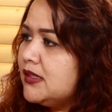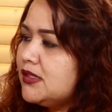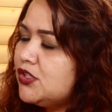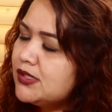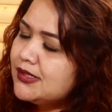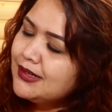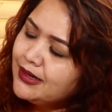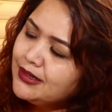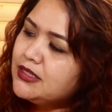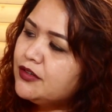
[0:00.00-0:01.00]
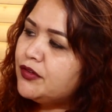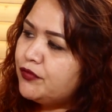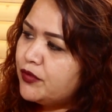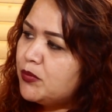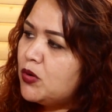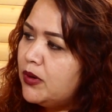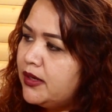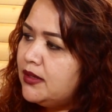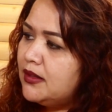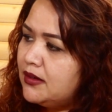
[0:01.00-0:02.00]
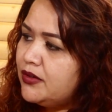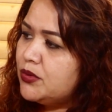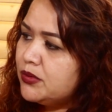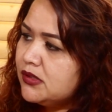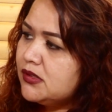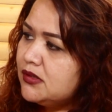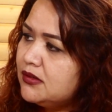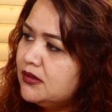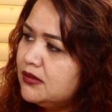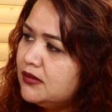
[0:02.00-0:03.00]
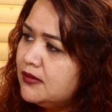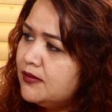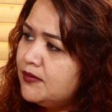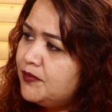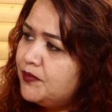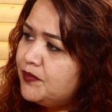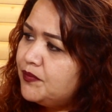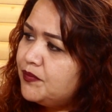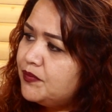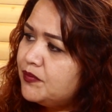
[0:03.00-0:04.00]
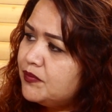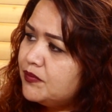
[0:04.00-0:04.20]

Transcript: to rehabilitate Guam's criminals and deliver them back into the